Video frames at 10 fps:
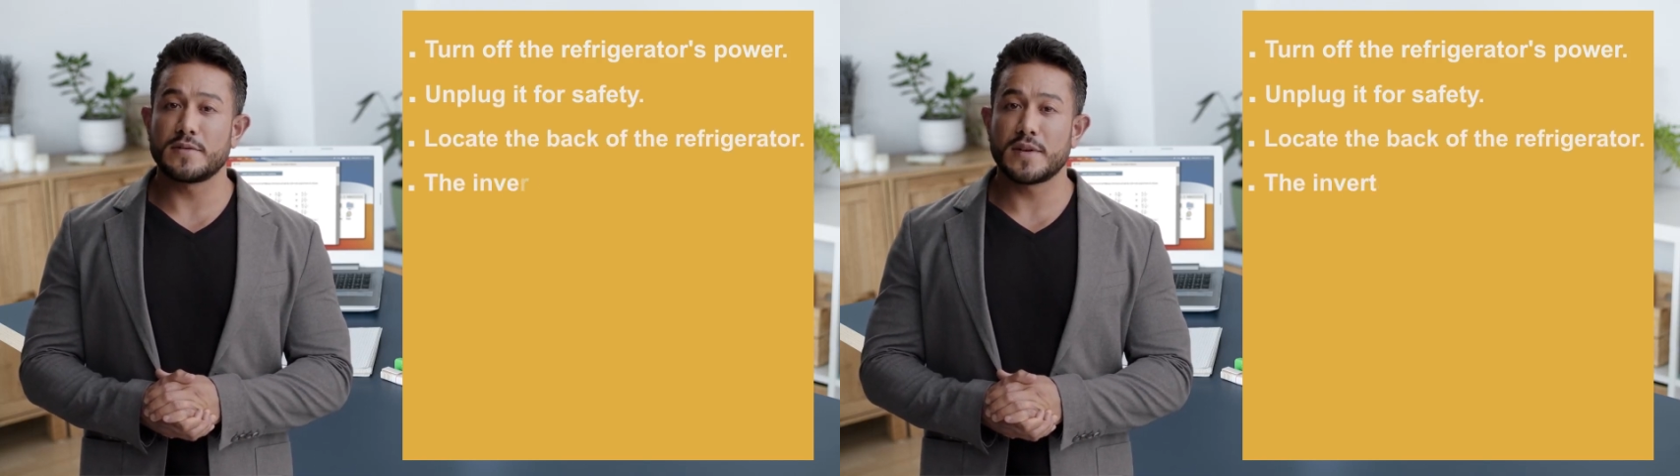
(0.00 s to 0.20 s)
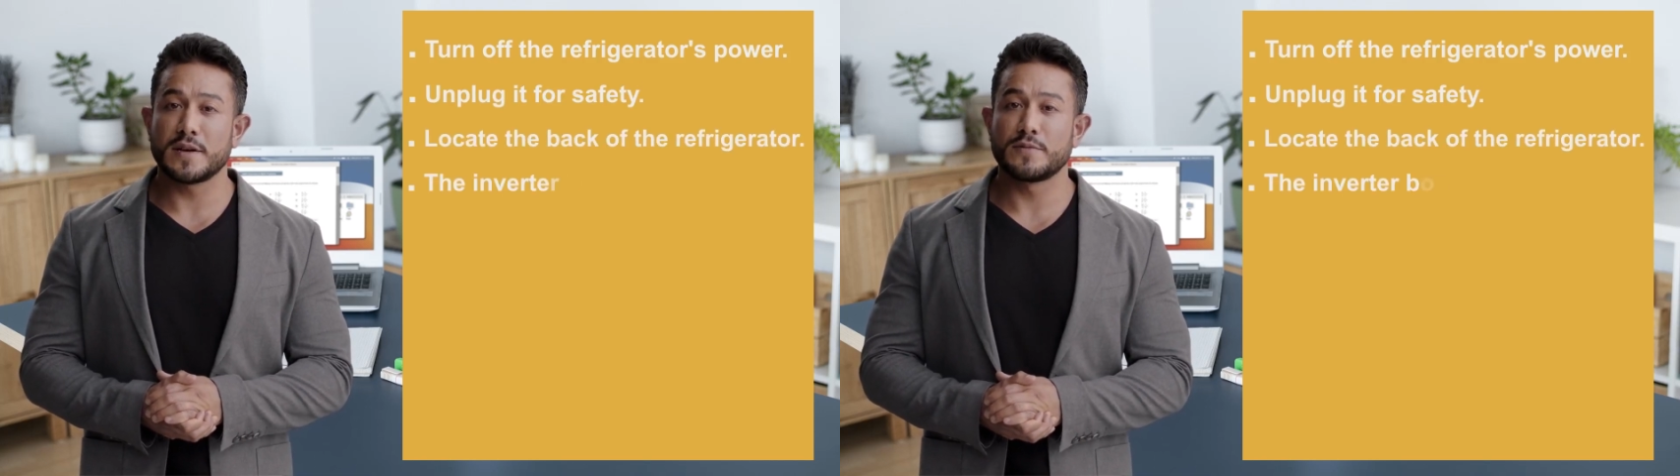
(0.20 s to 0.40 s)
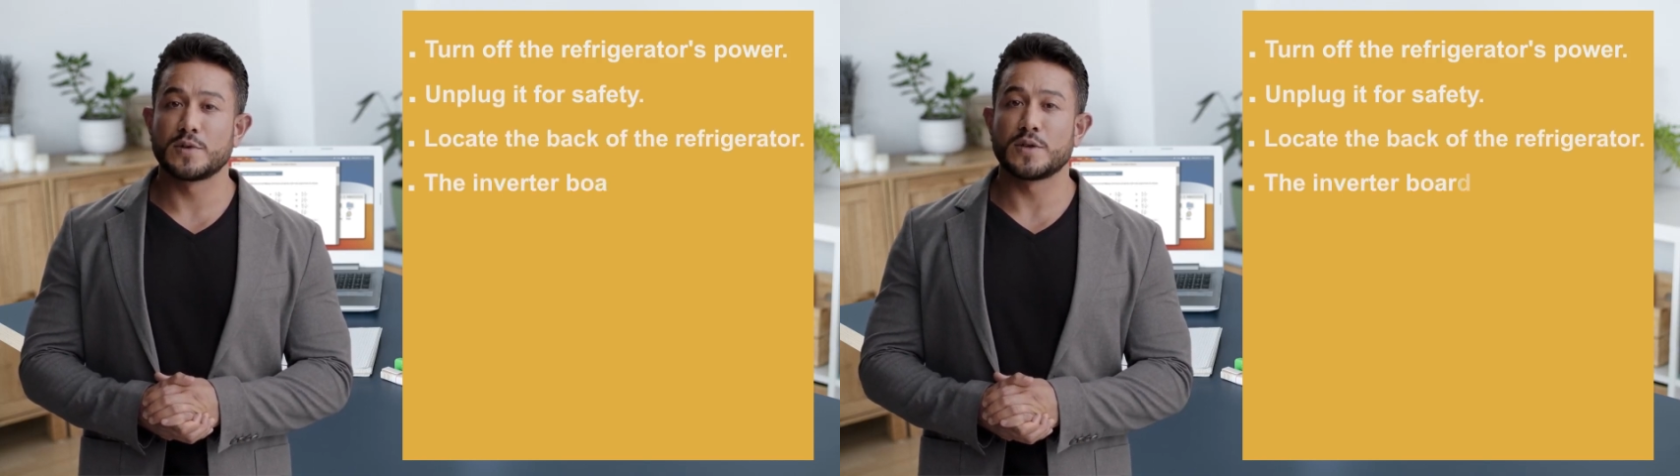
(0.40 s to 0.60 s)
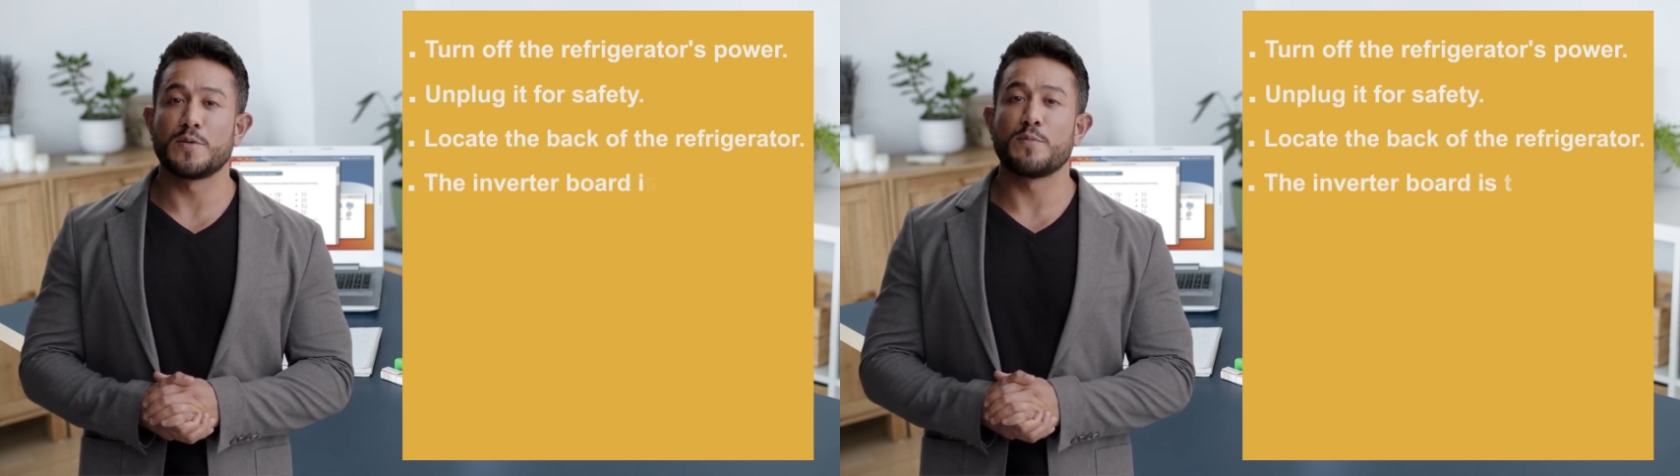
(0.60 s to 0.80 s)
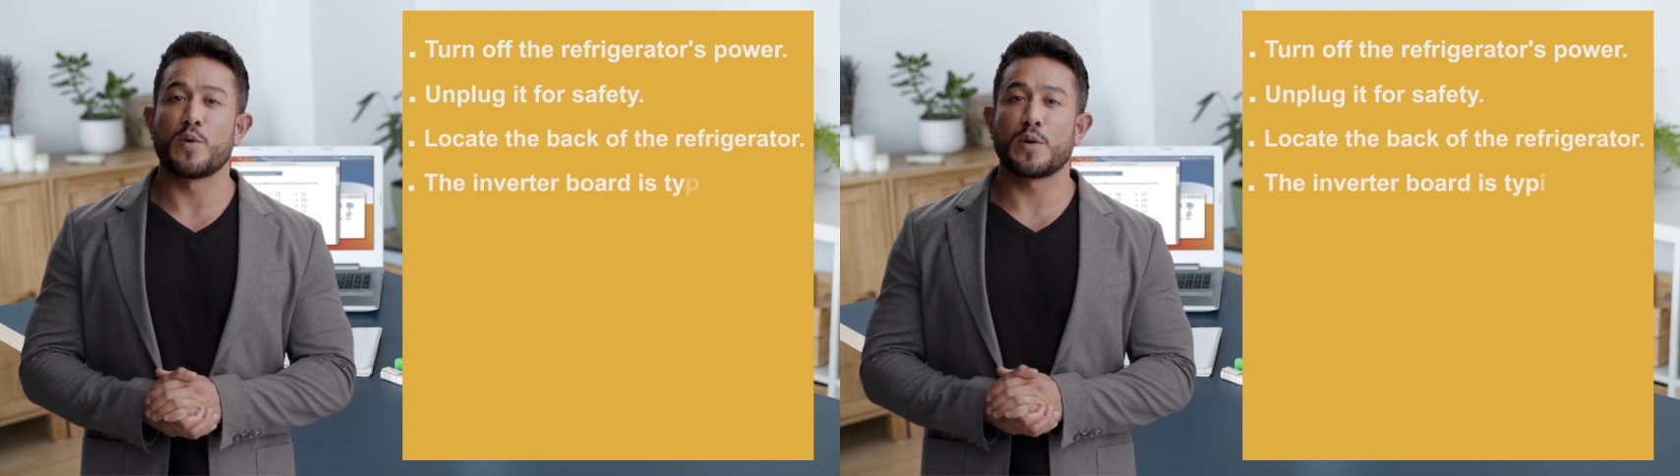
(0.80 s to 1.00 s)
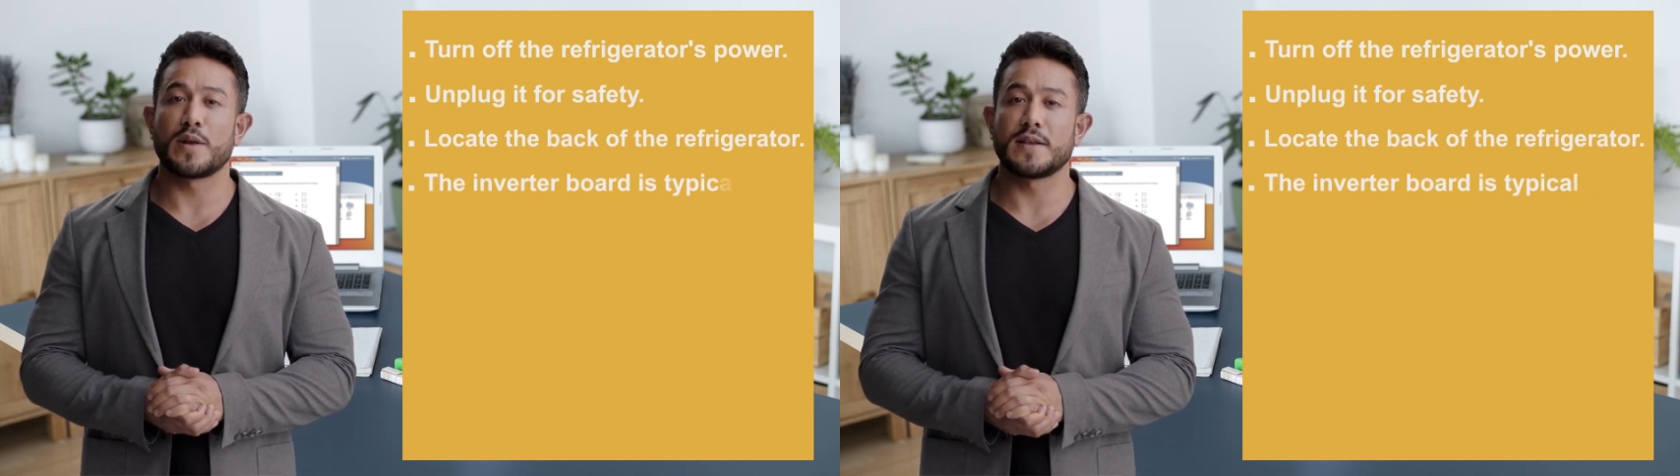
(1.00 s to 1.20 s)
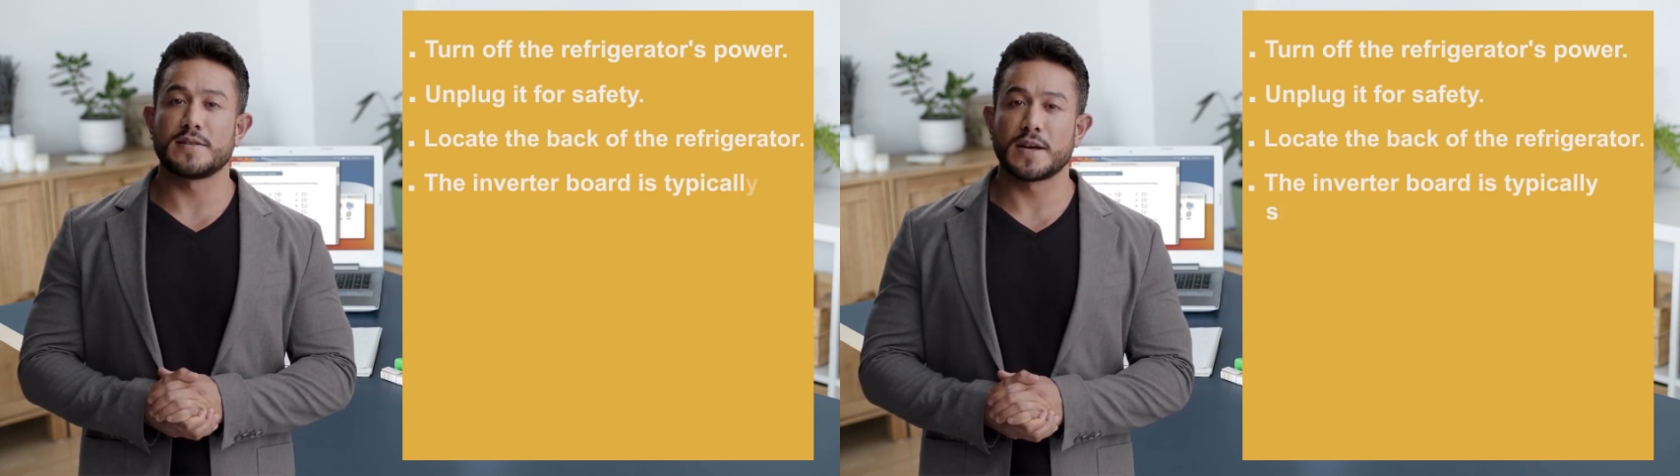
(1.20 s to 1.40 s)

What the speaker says: The inverter board is